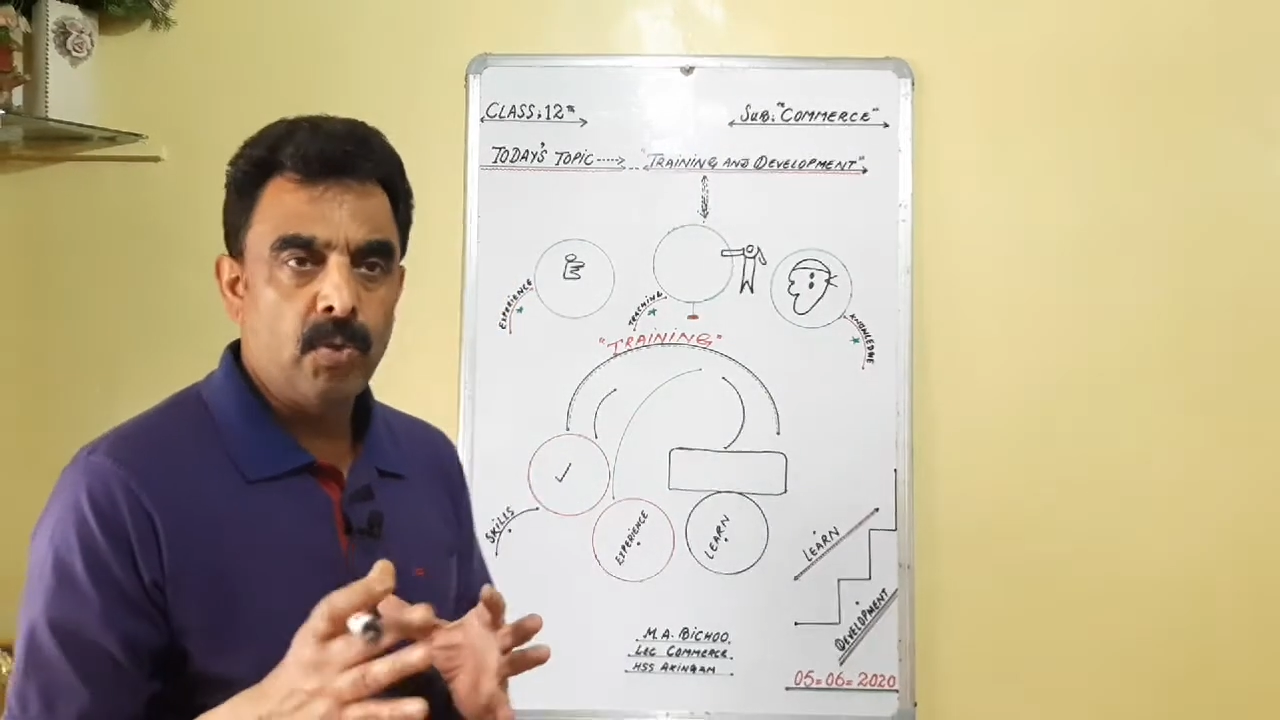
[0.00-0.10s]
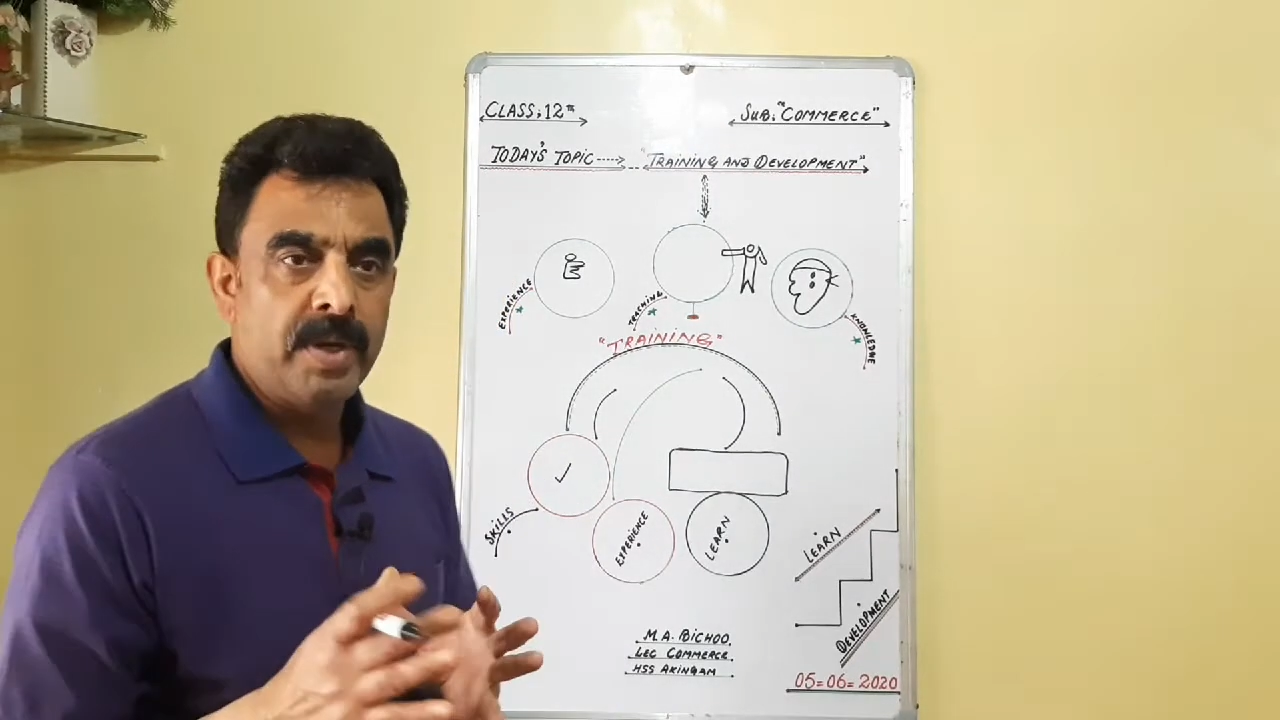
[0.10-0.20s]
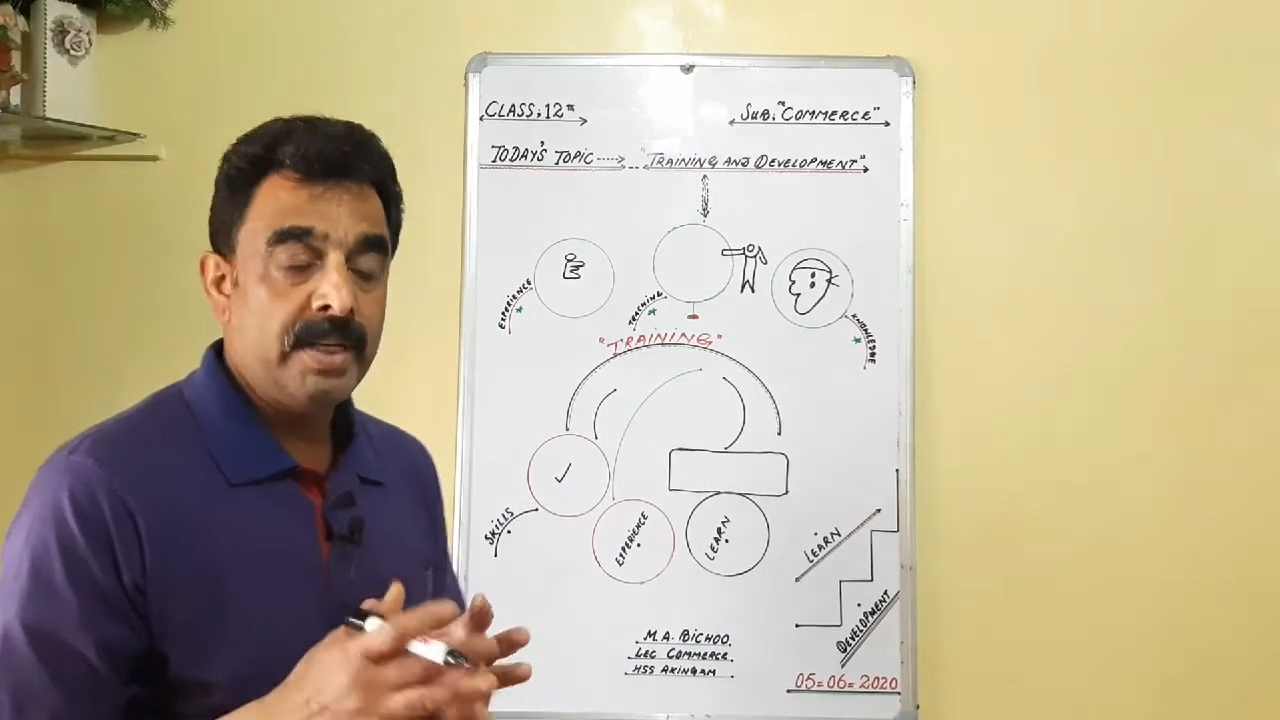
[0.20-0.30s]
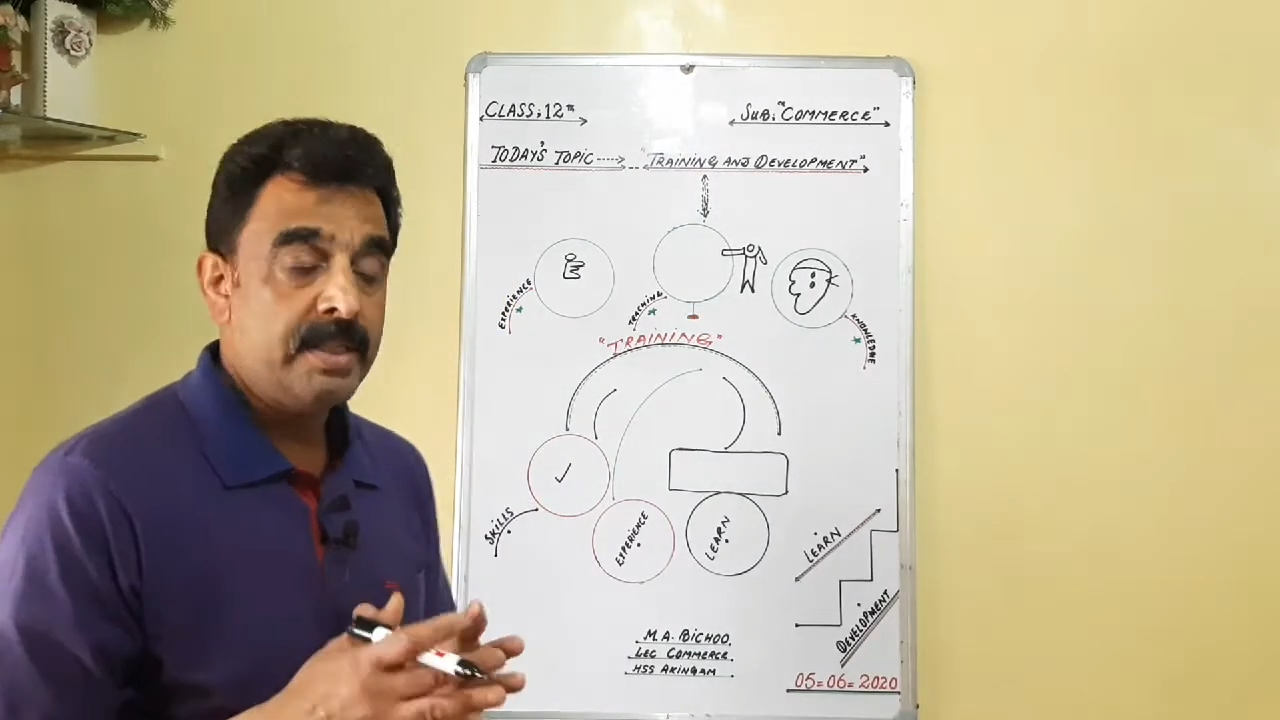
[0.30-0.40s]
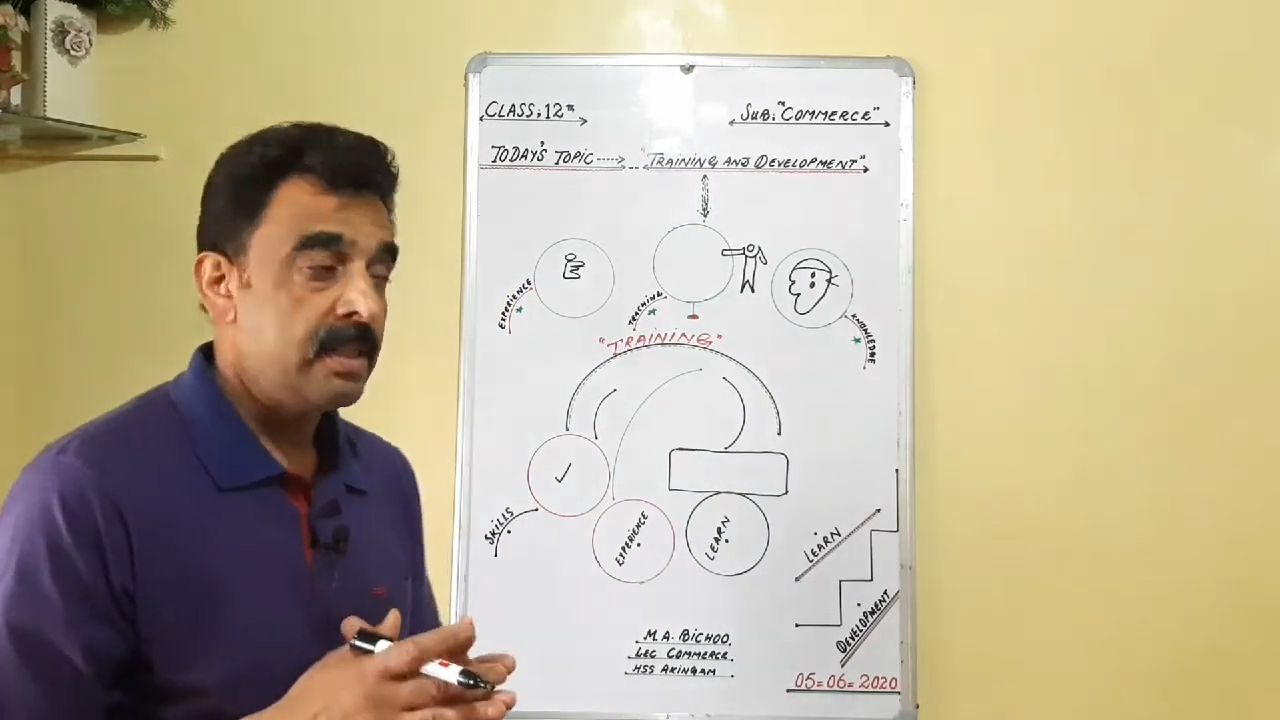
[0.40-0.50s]

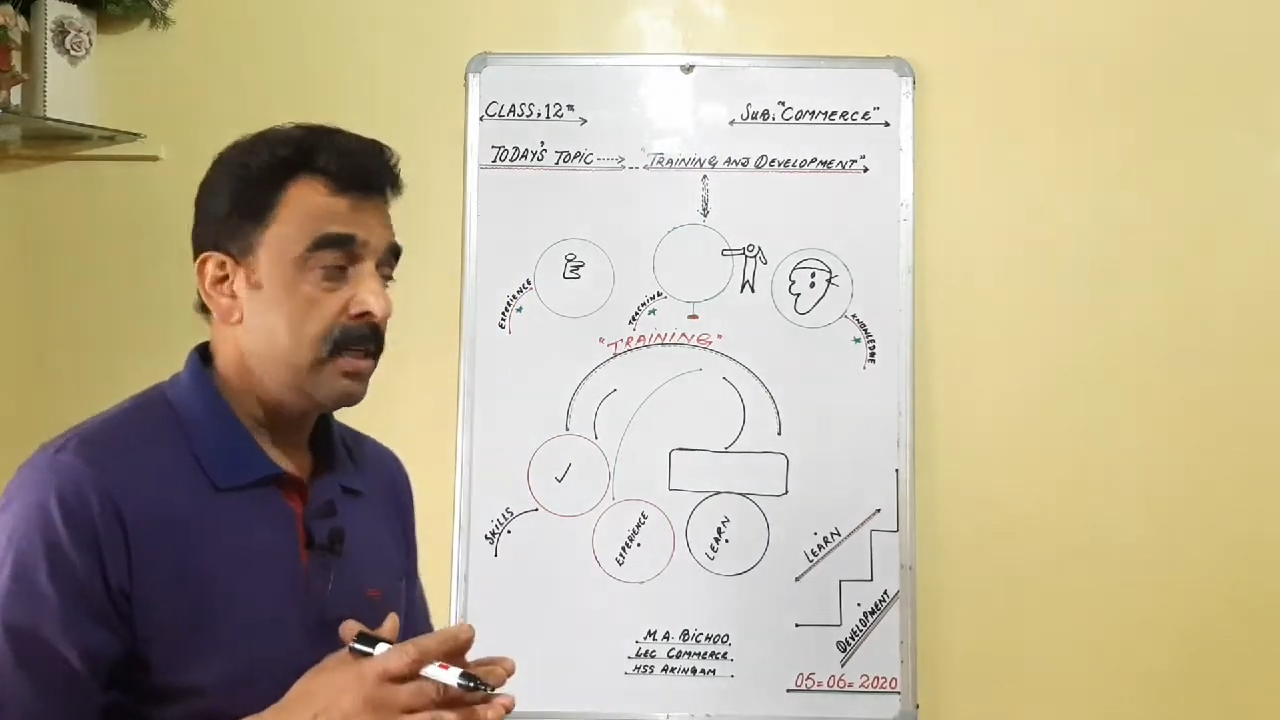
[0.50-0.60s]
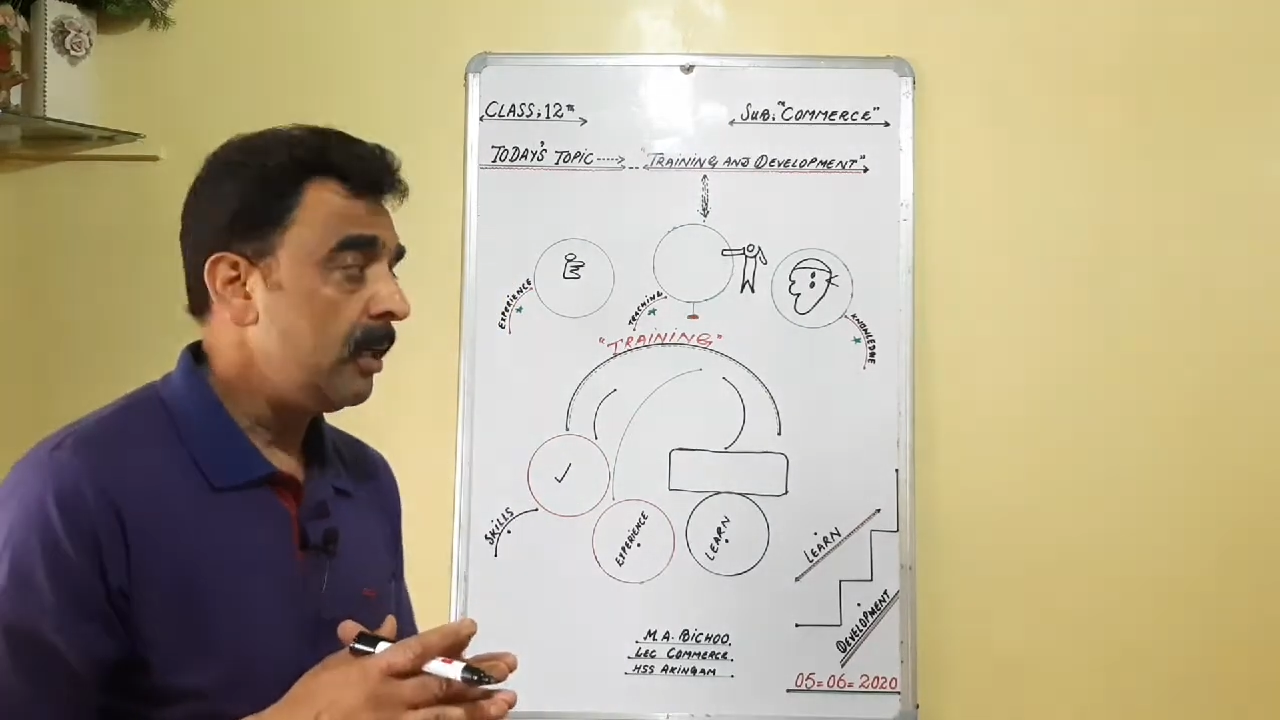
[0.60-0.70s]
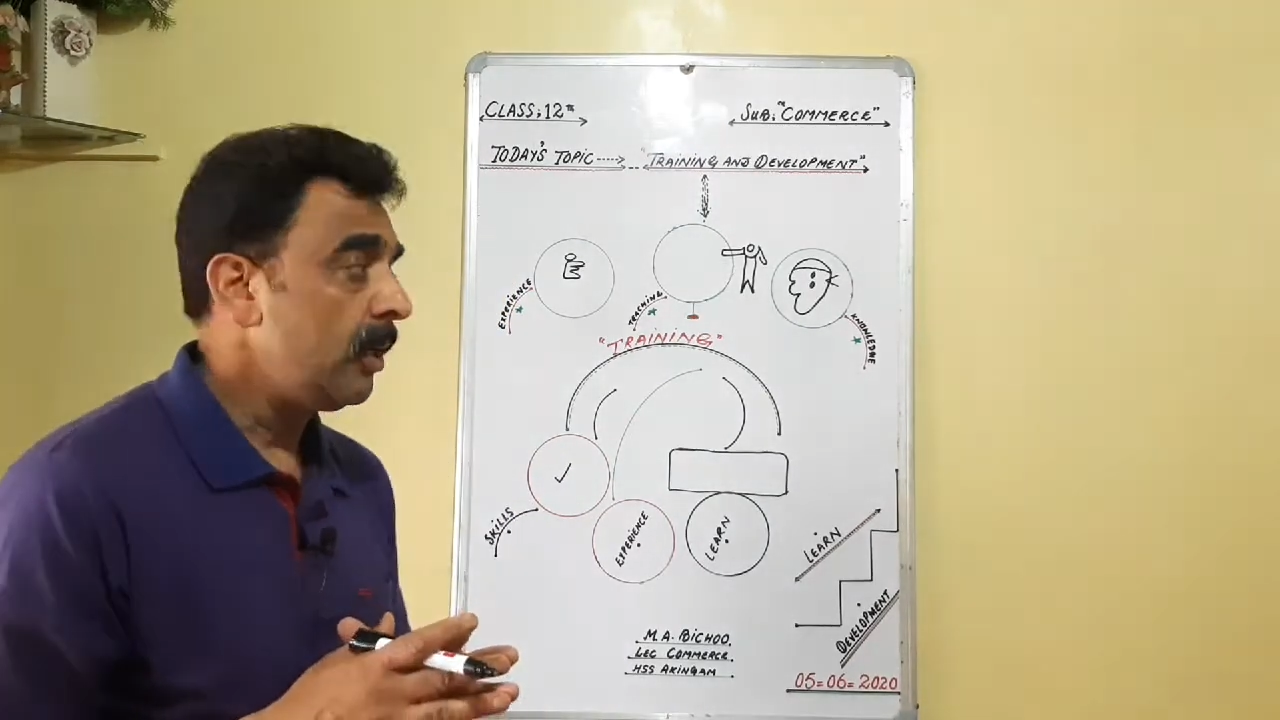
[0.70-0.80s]
2 is